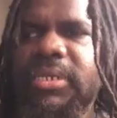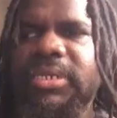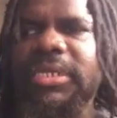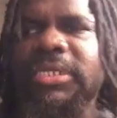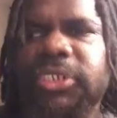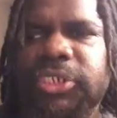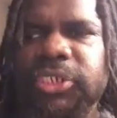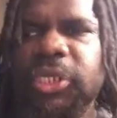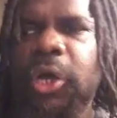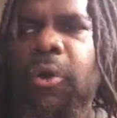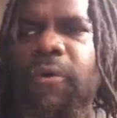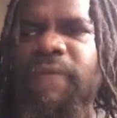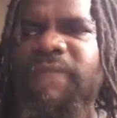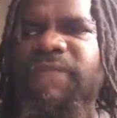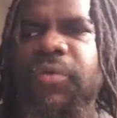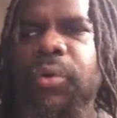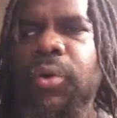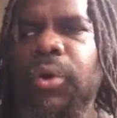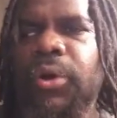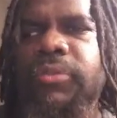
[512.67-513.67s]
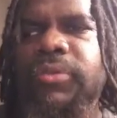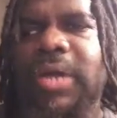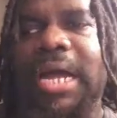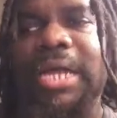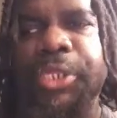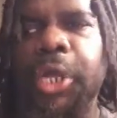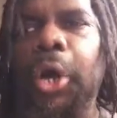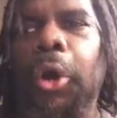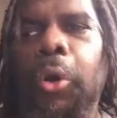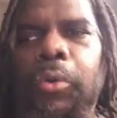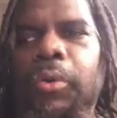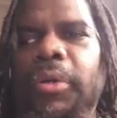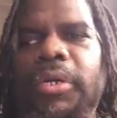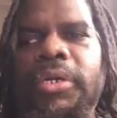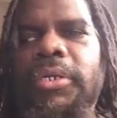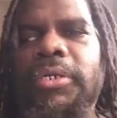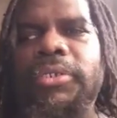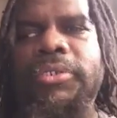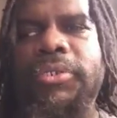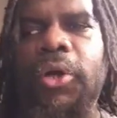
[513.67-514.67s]
and so forth. I
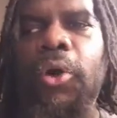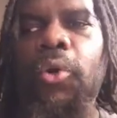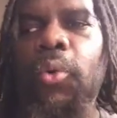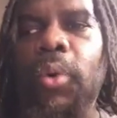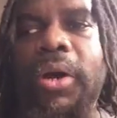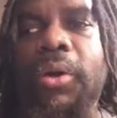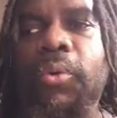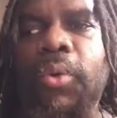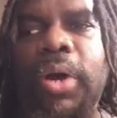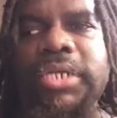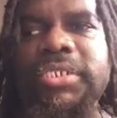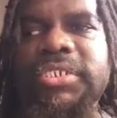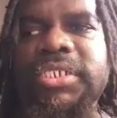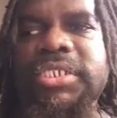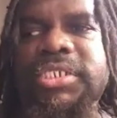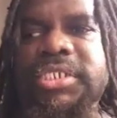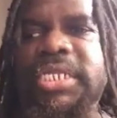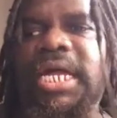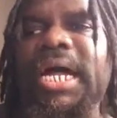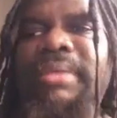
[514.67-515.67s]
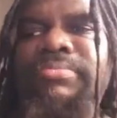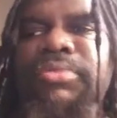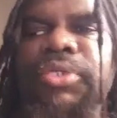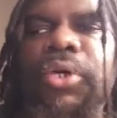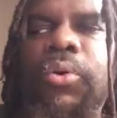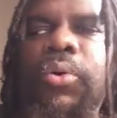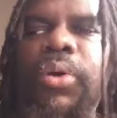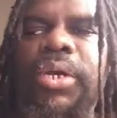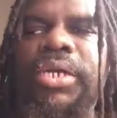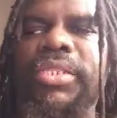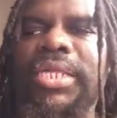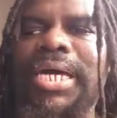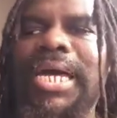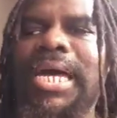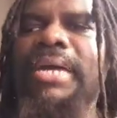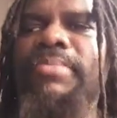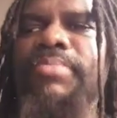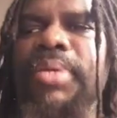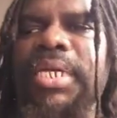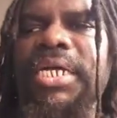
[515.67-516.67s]
know no one wants to stop doing
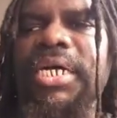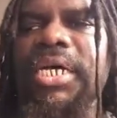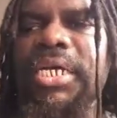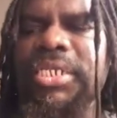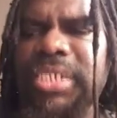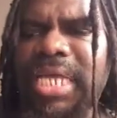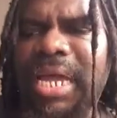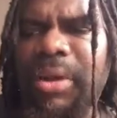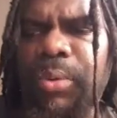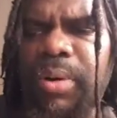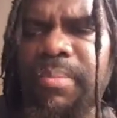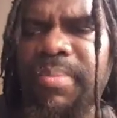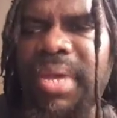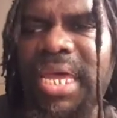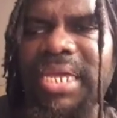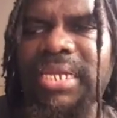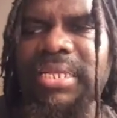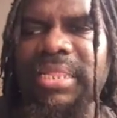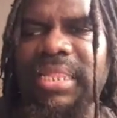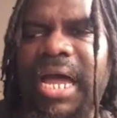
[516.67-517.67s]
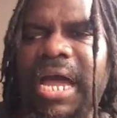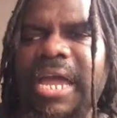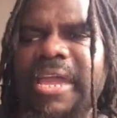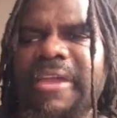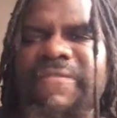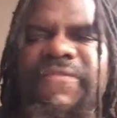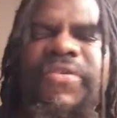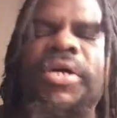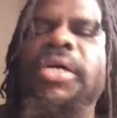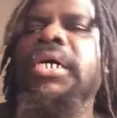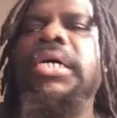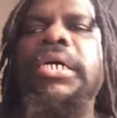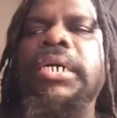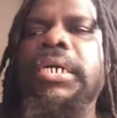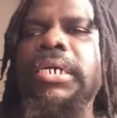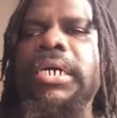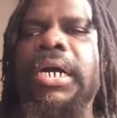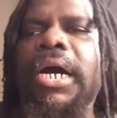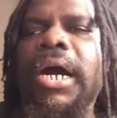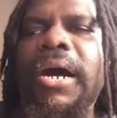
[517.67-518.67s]
that because that would make life
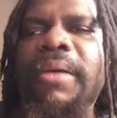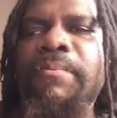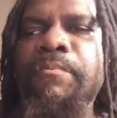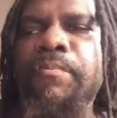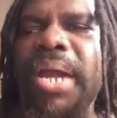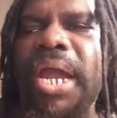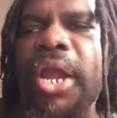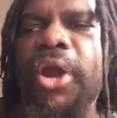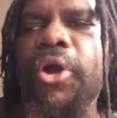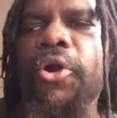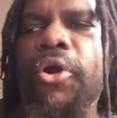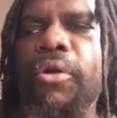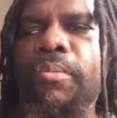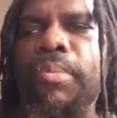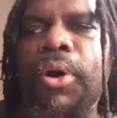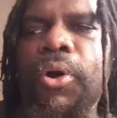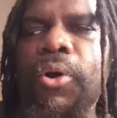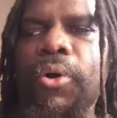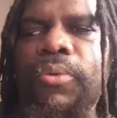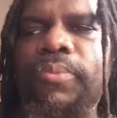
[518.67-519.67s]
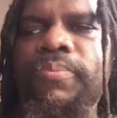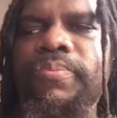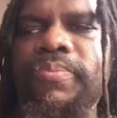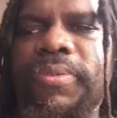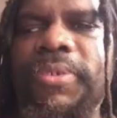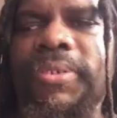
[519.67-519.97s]
unbearable.